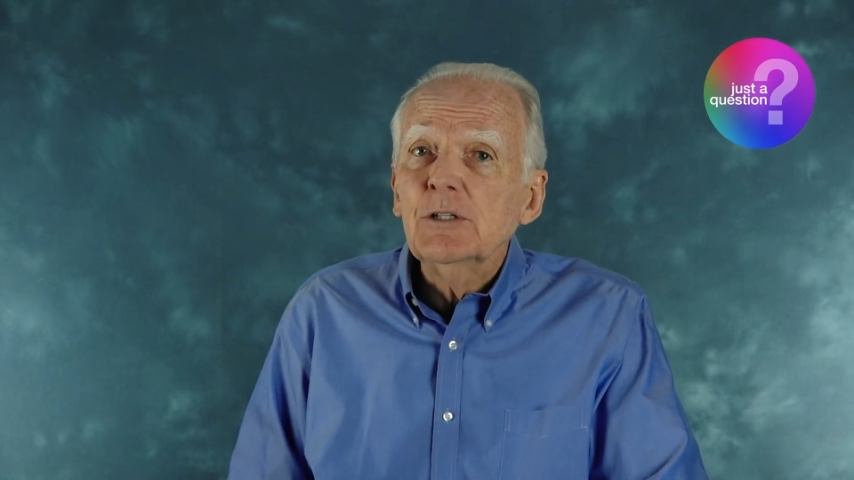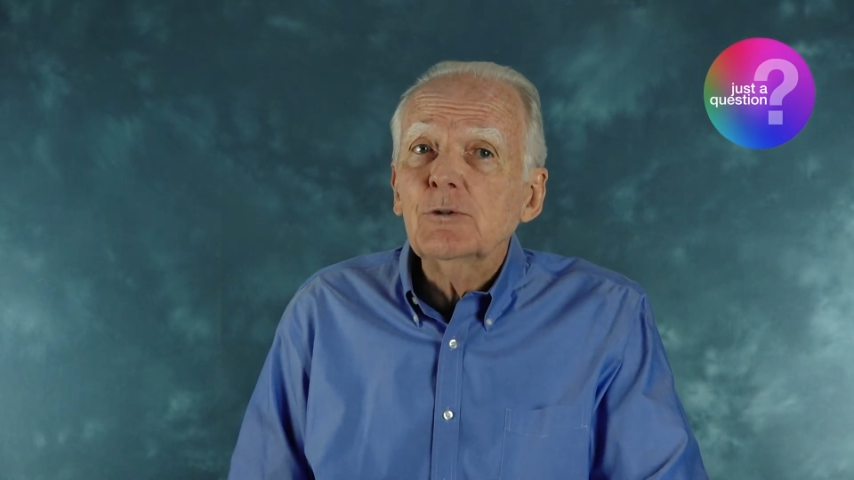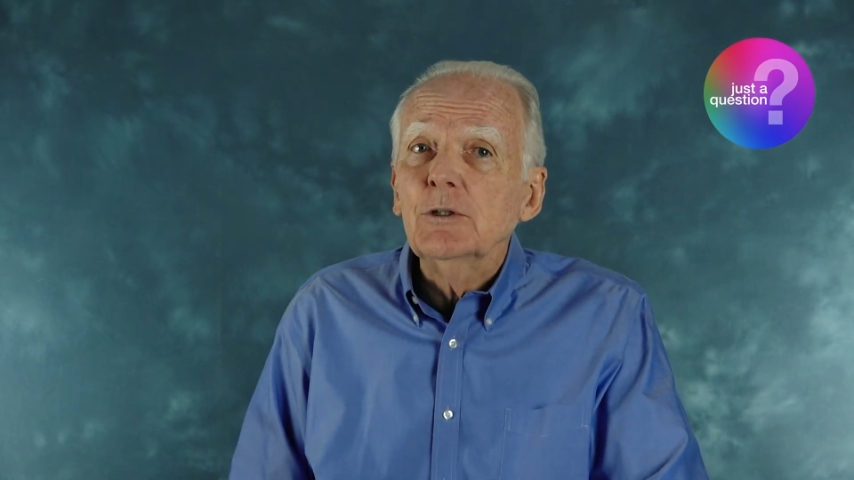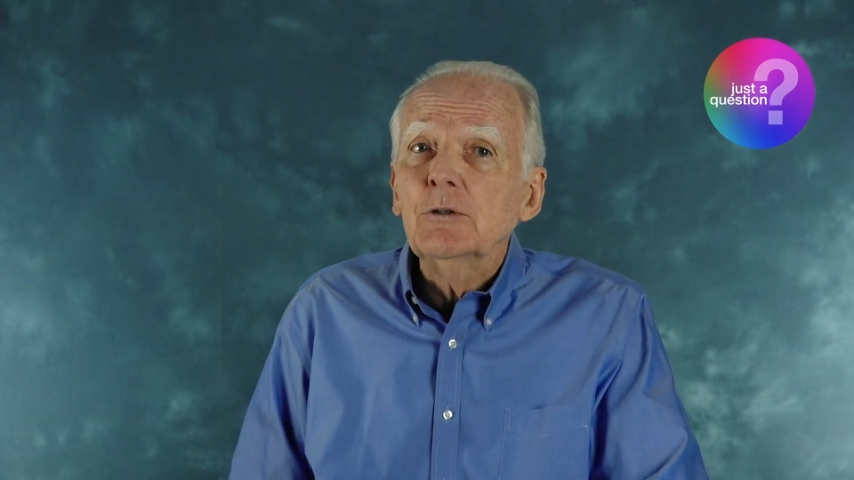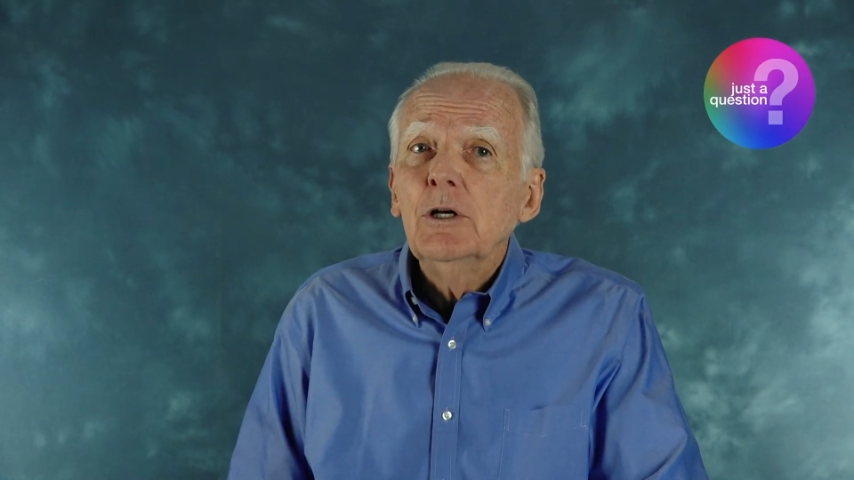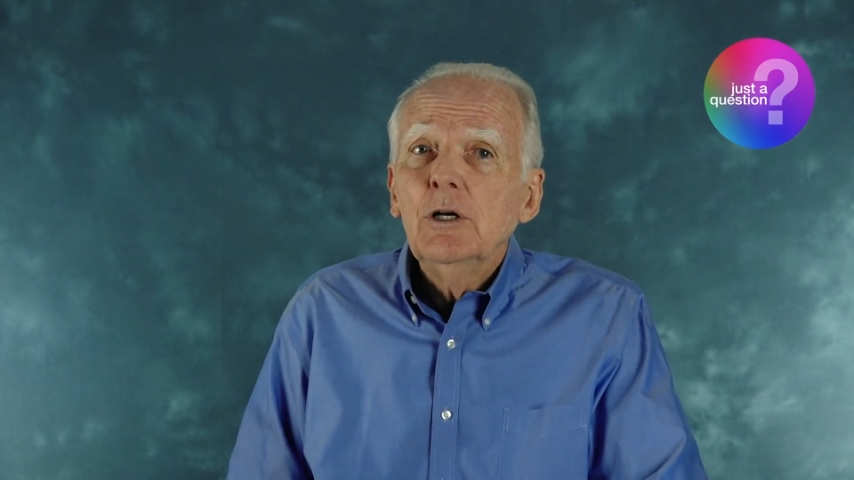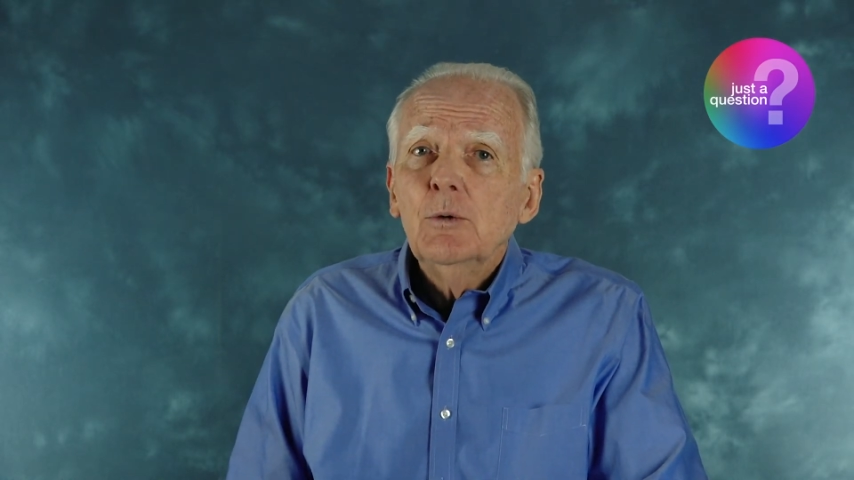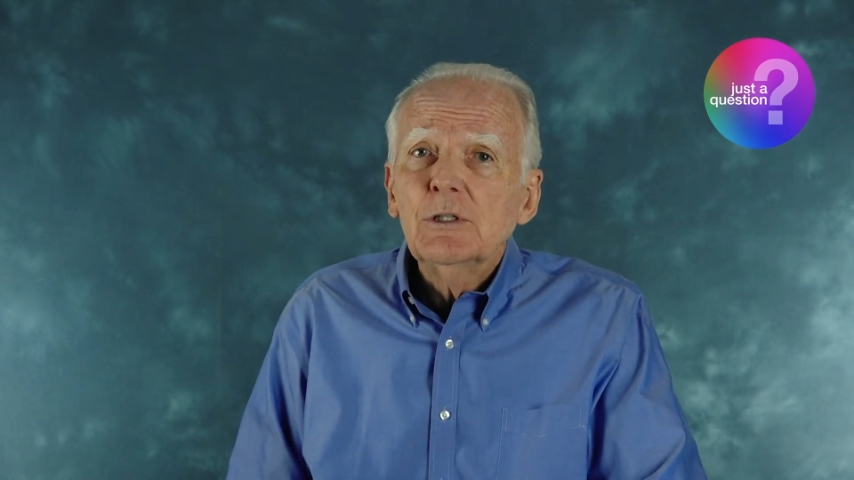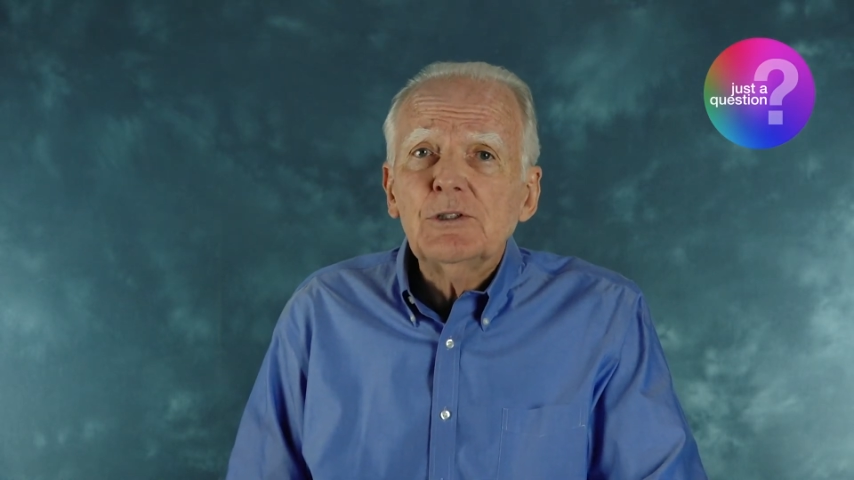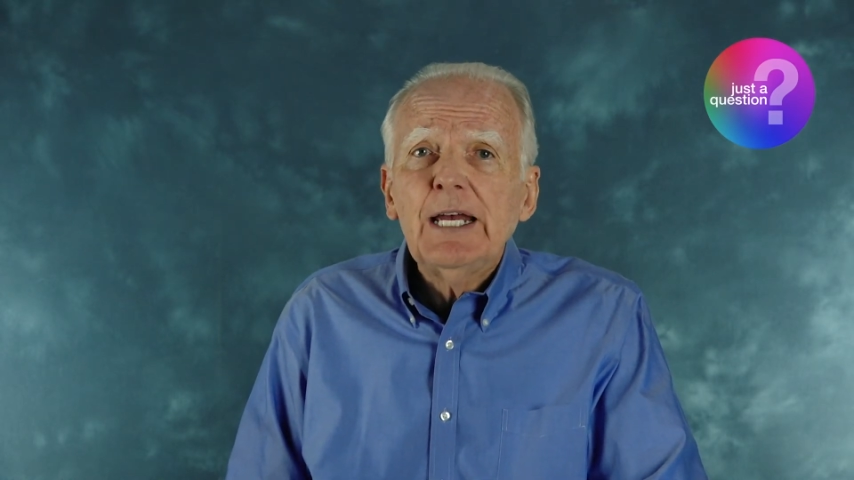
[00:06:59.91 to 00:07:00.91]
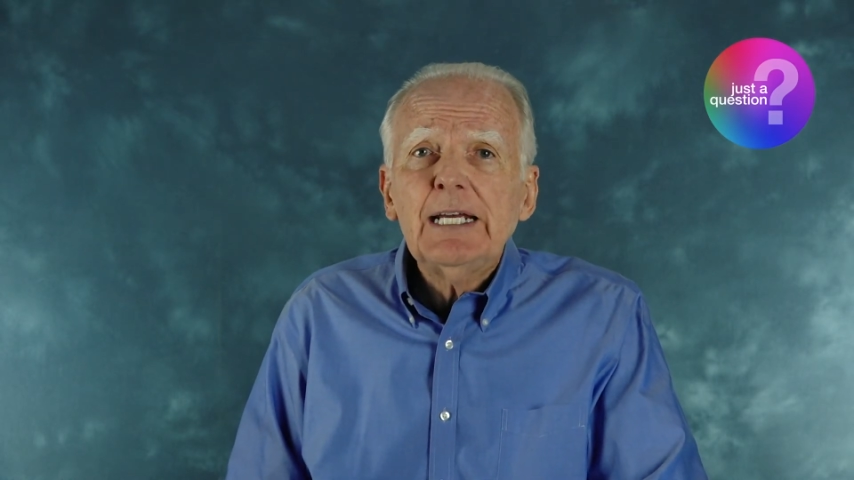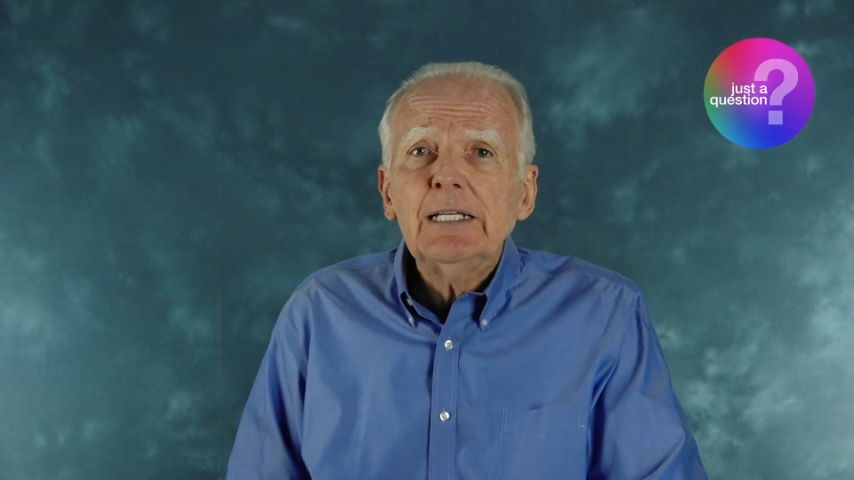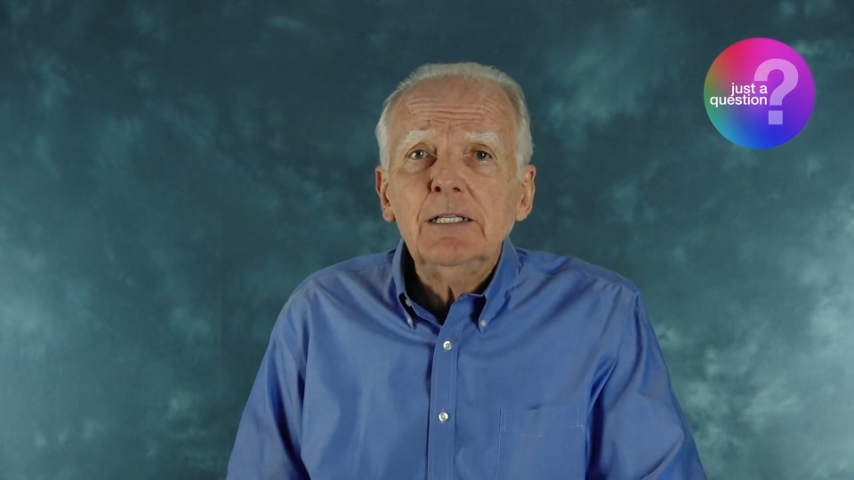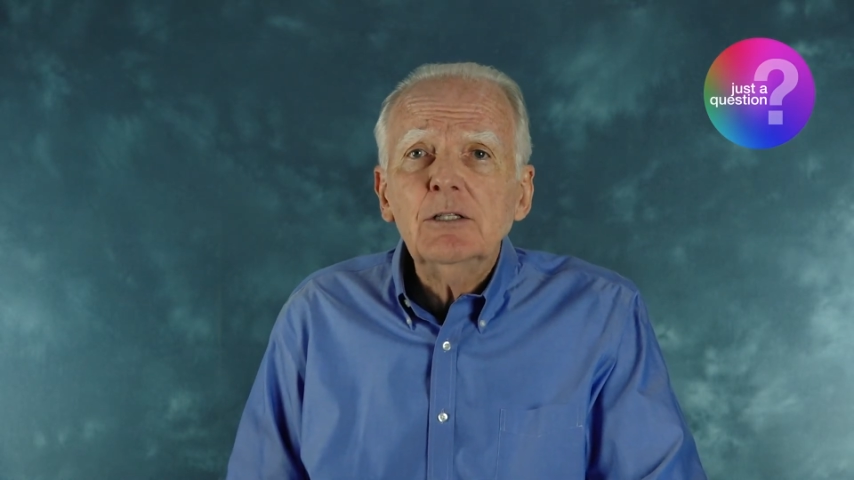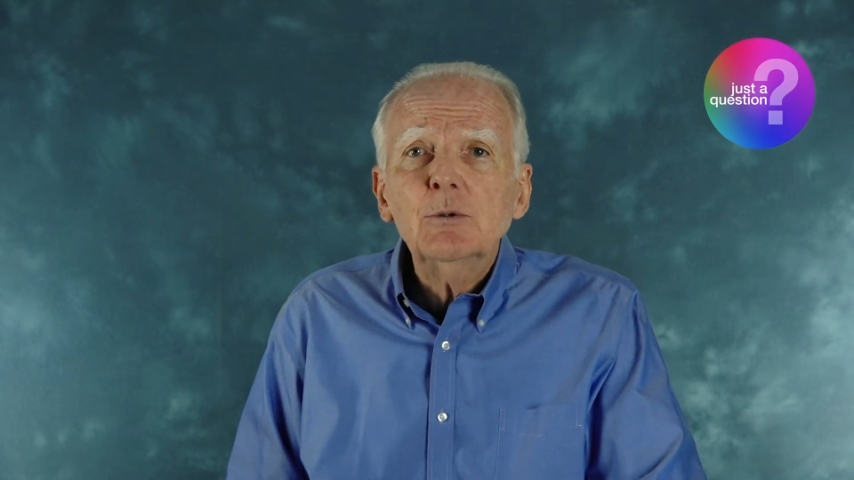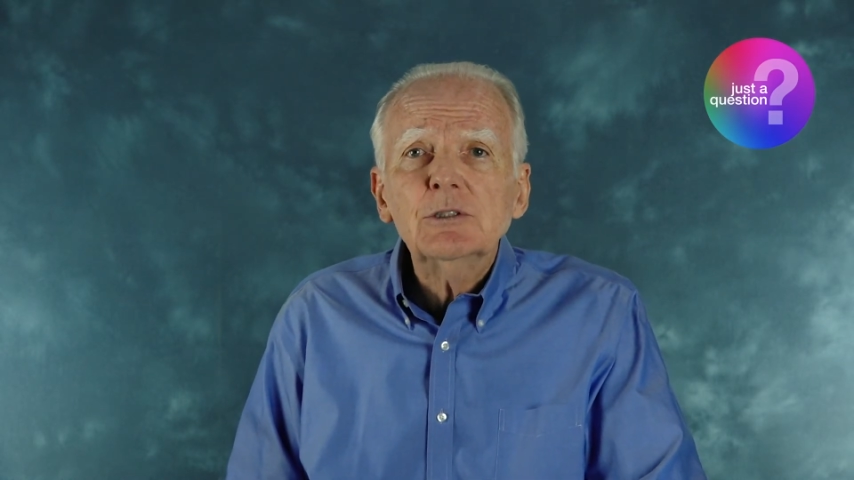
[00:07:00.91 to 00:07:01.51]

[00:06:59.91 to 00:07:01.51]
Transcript: Israel, was taken into